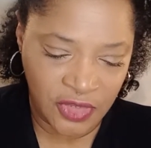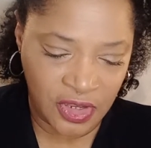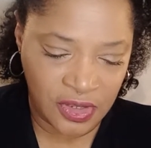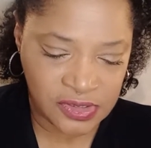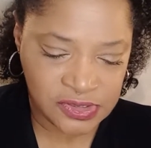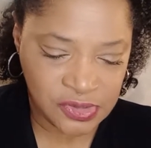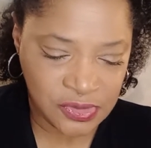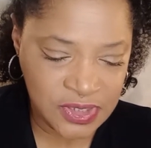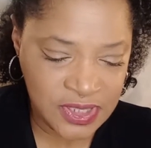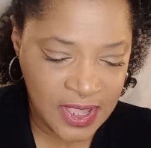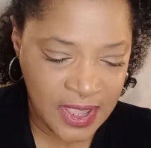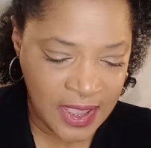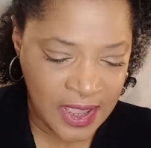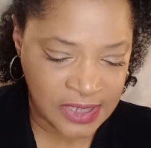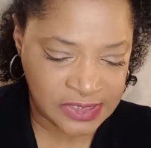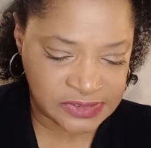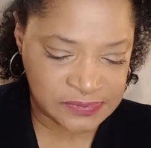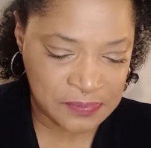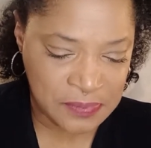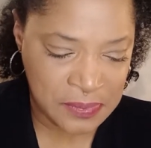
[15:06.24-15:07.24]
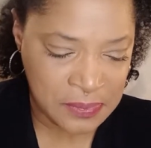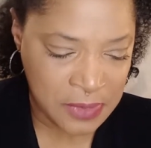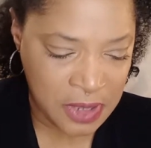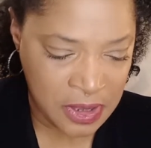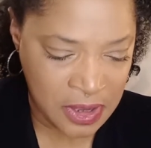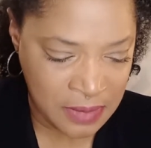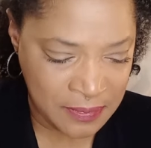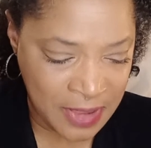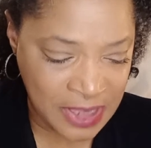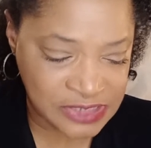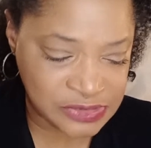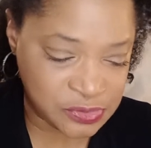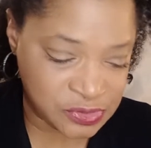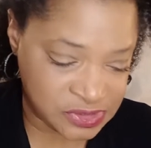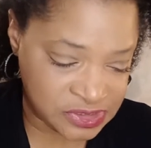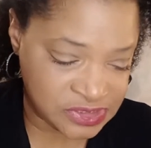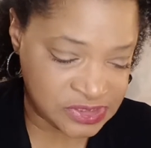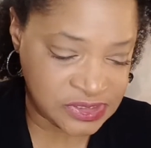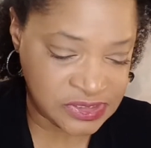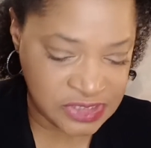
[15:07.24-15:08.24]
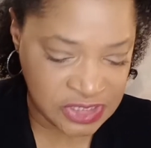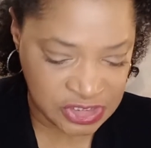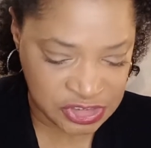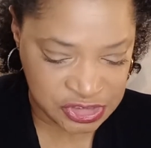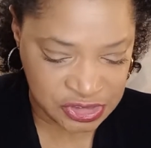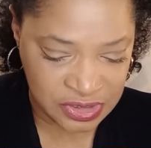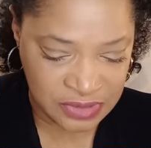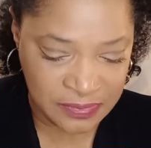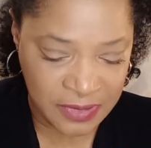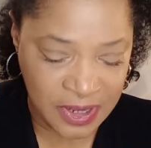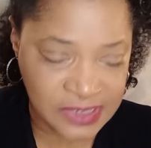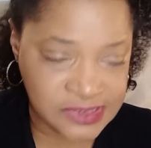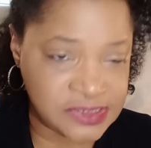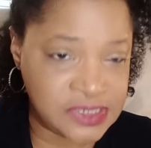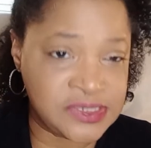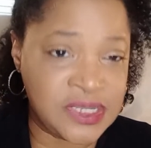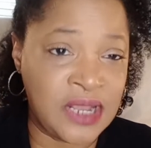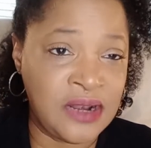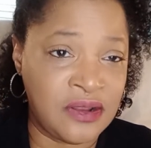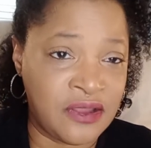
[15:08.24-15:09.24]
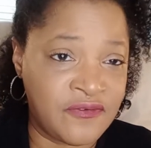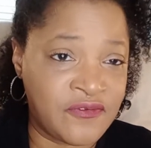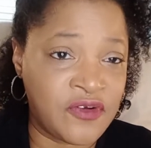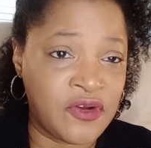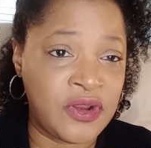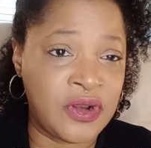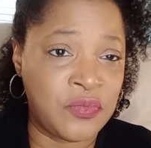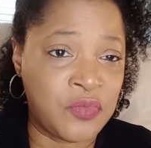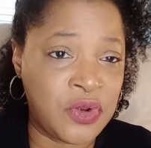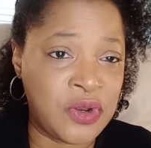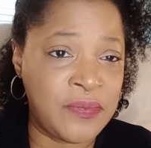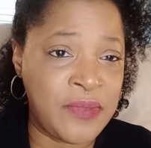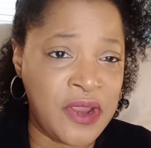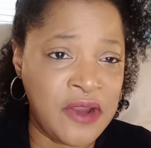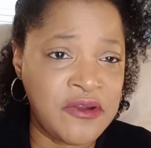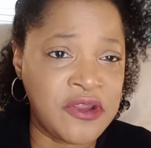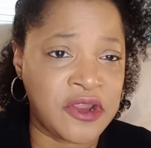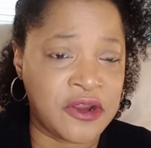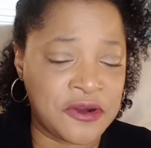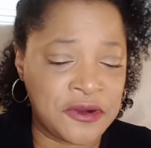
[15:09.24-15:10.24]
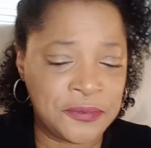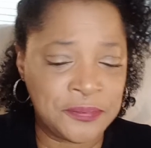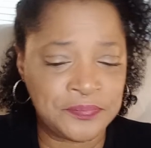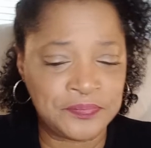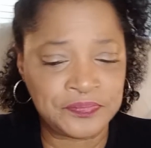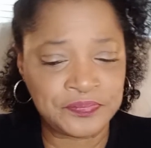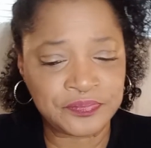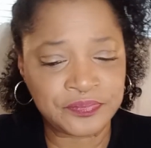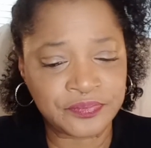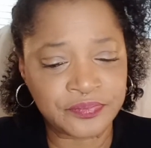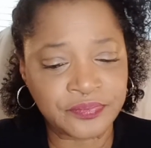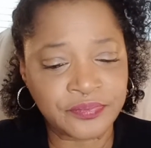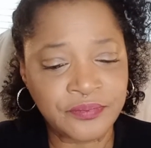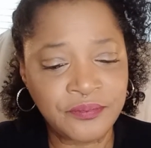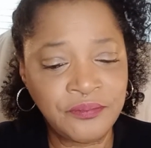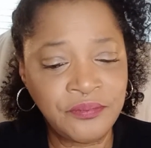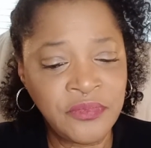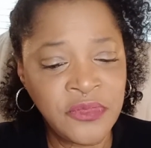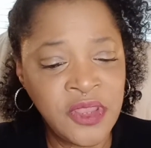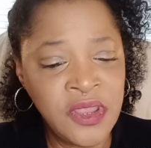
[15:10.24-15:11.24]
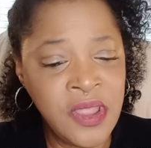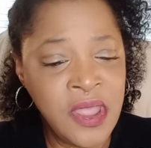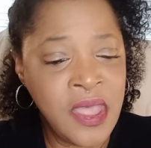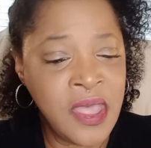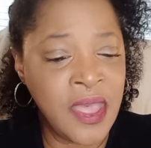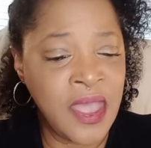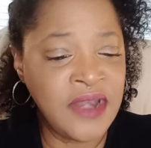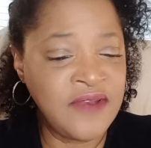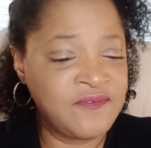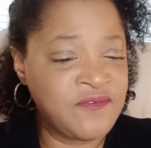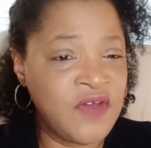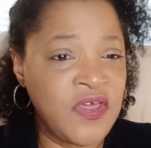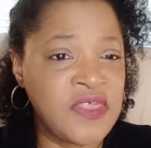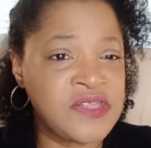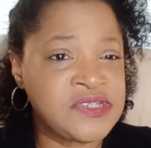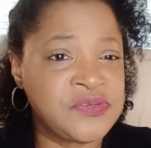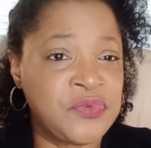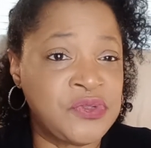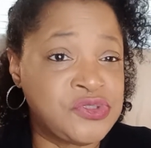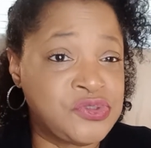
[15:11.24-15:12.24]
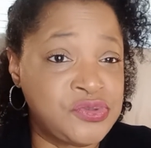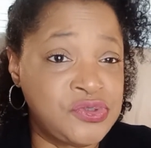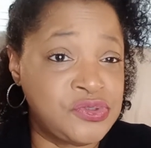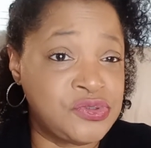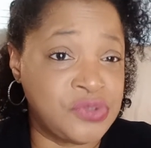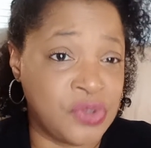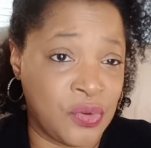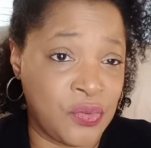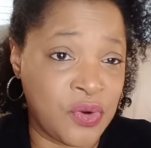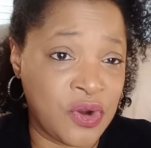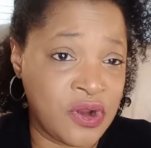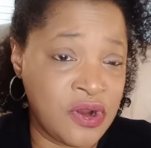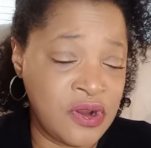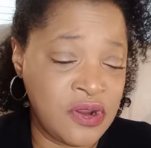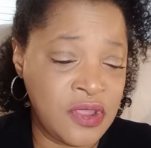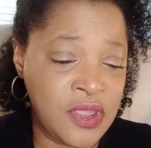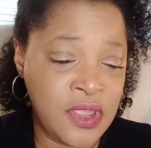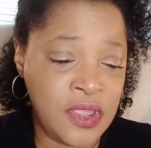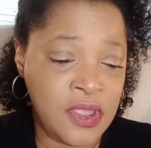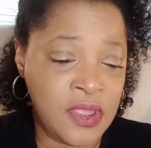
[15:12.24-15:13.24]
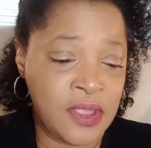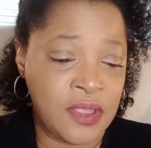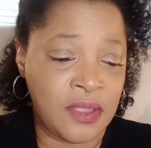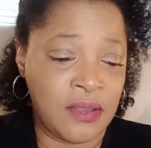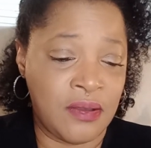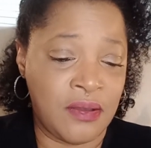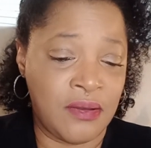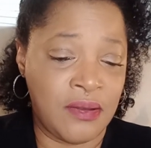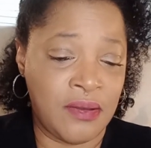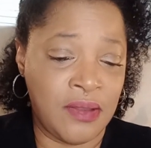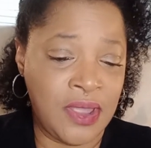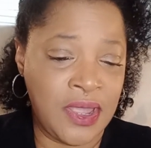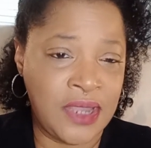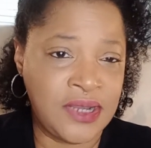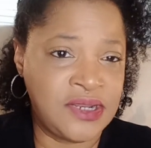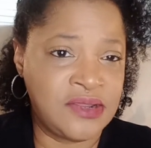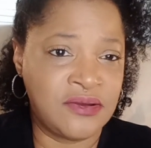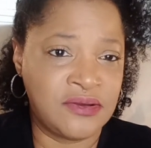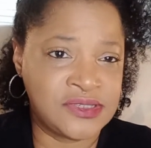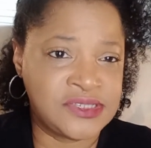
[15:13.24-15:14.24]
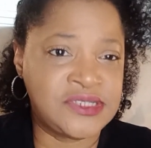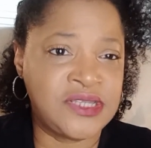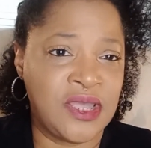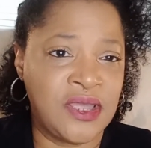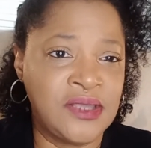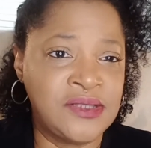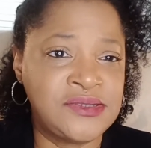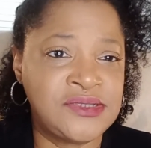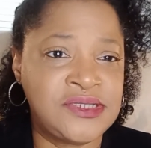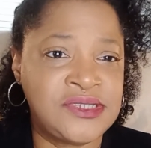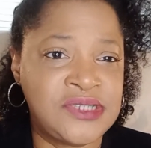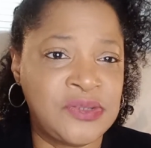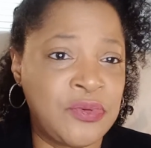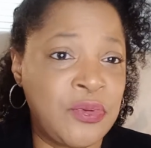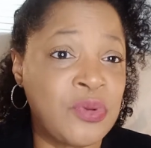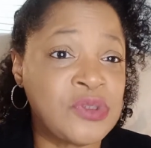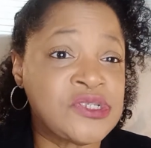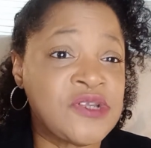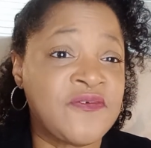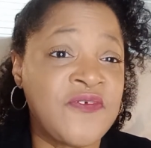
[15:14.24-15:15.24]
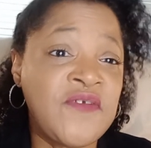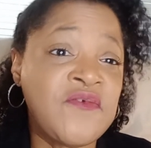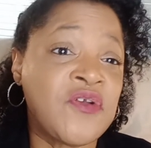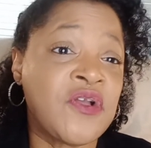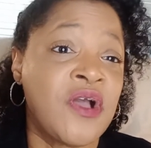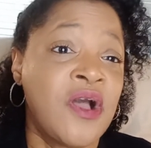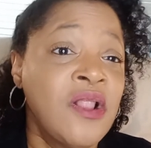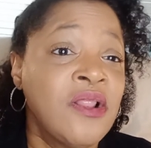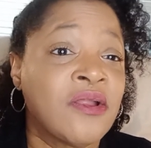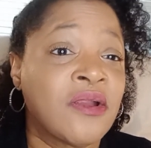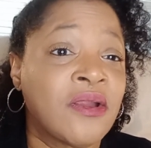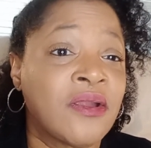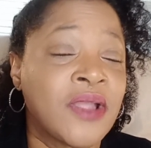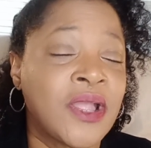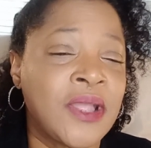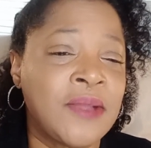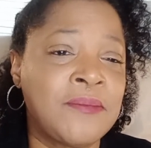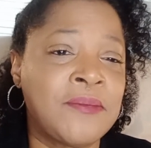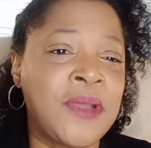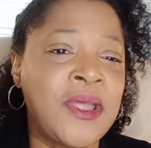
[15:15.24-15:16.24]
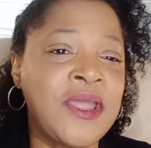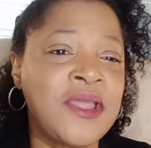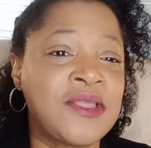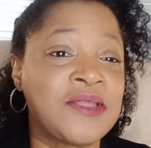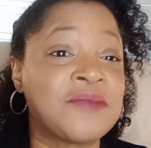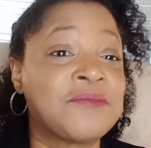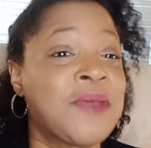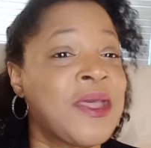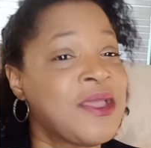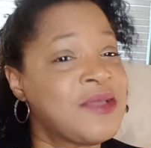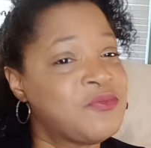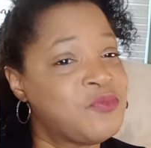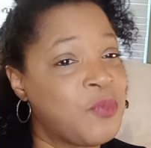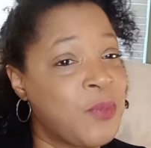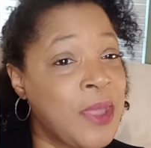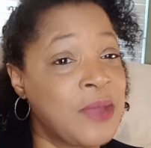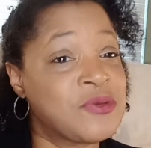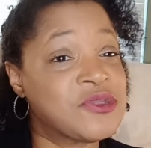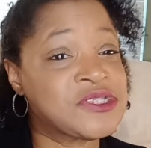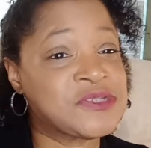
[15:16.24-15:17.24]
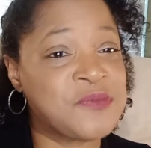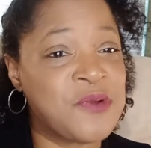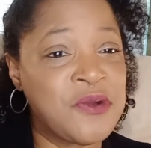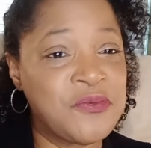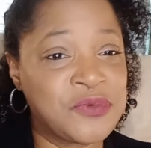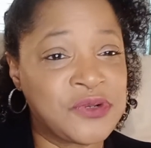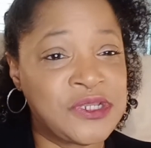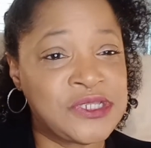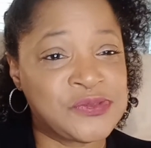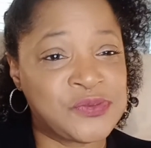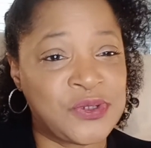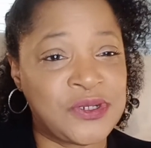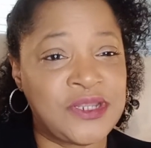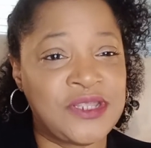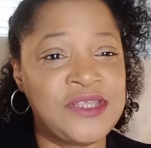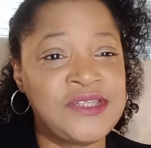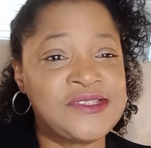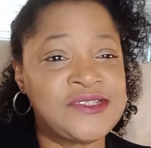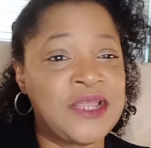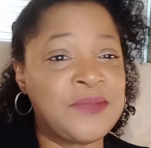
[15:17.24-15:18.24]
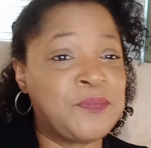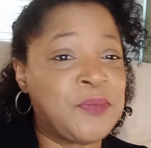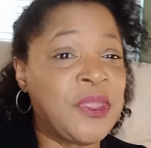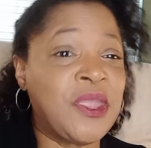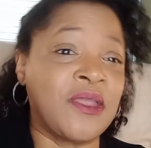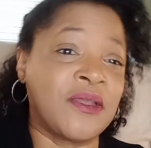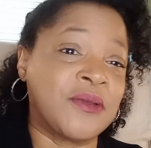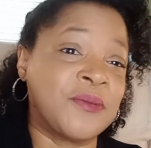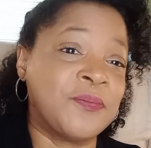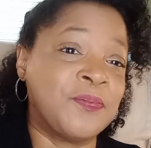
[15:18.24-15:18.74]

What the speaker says: So he asks Mike's, what's his intention? And Mike says, I love her and I want to marry her. And the father said, well, do you know her? And he goes, yes. He said, well, what's her favorite color? And Mike was smart with this one. He said pink.